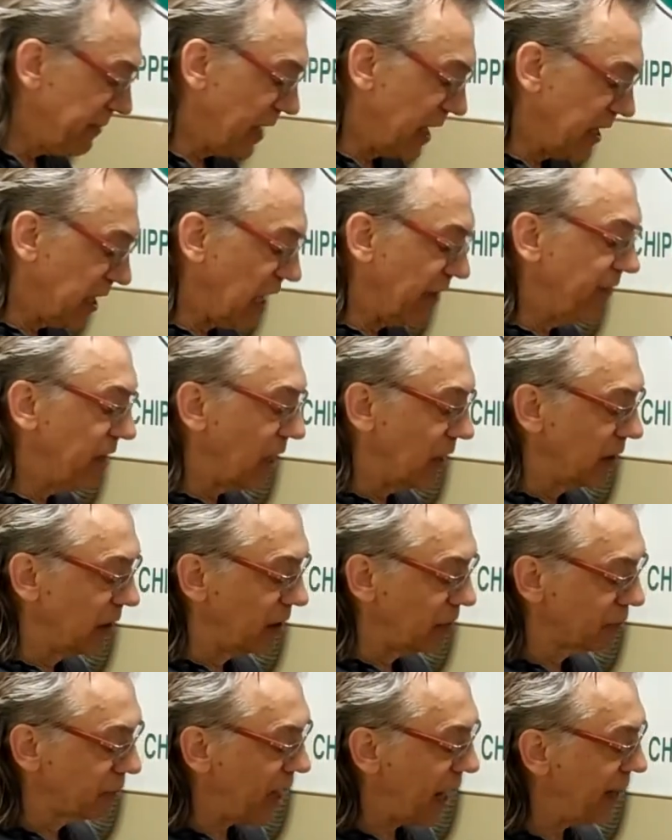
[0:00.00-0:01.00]
And they give you a
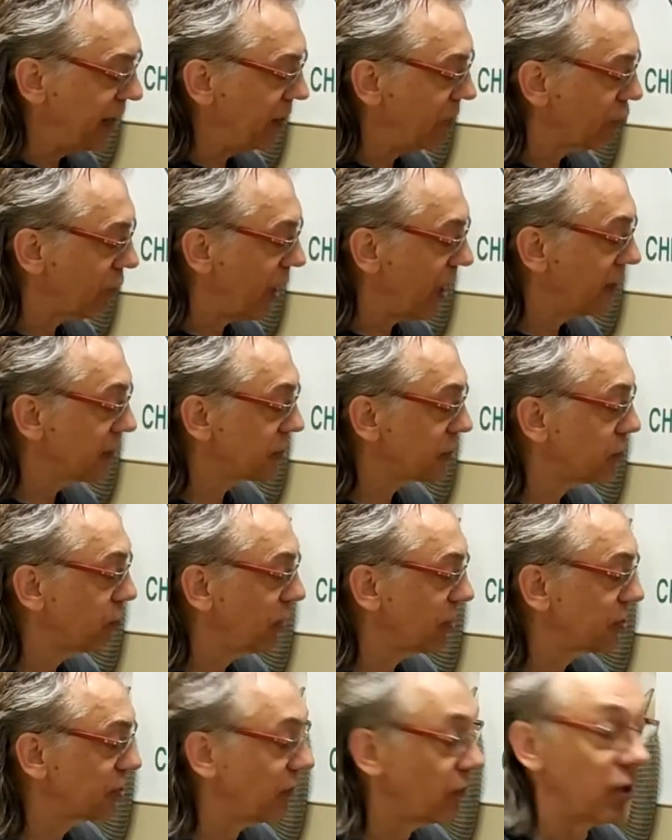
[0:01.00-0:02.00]
little tiny wrench,
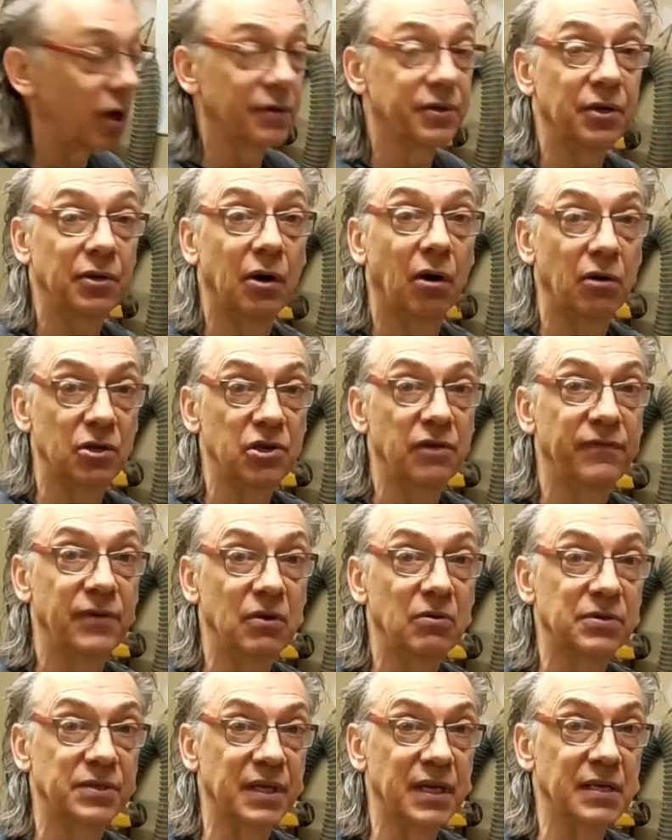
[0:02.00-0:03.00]
which, well, you know, you've
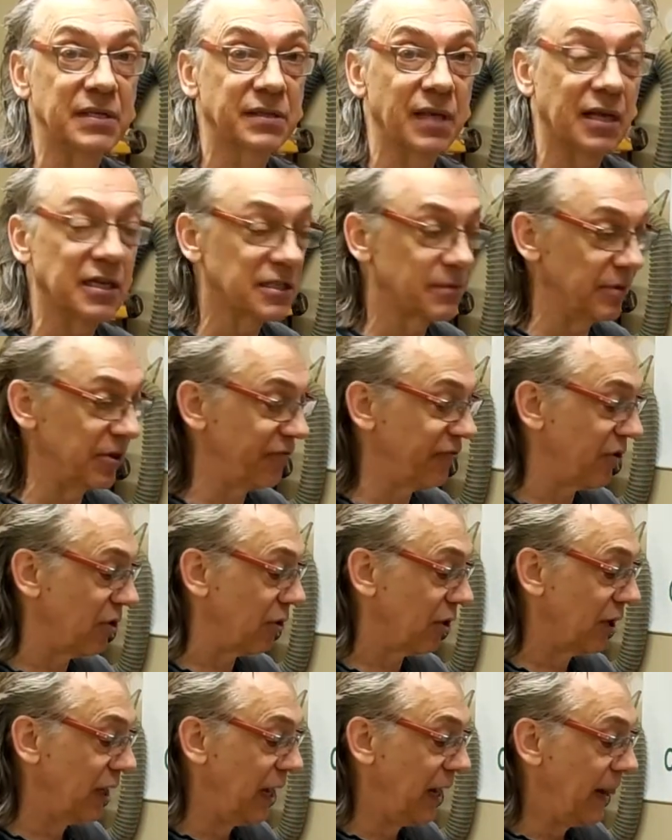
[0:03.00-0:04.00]
used these things
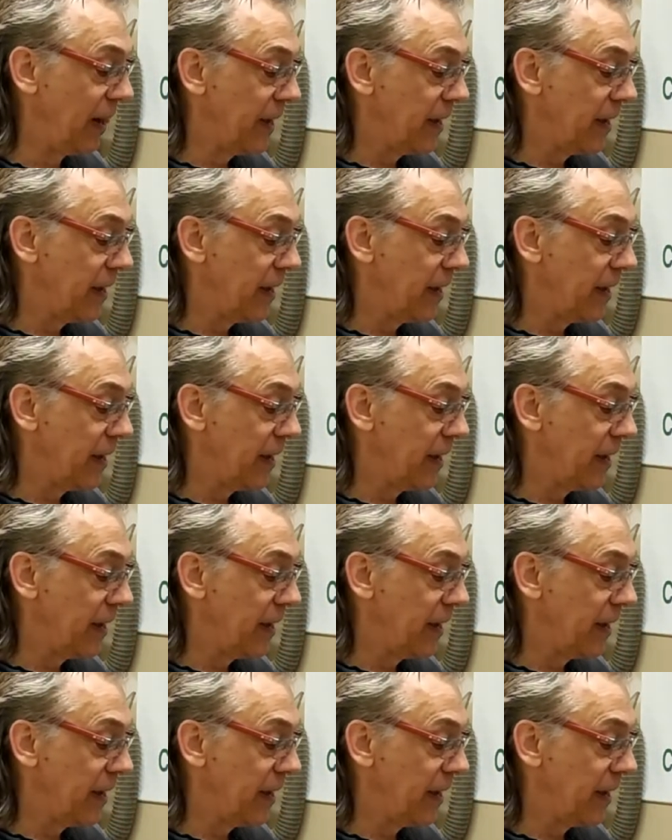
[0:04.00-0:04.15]
before.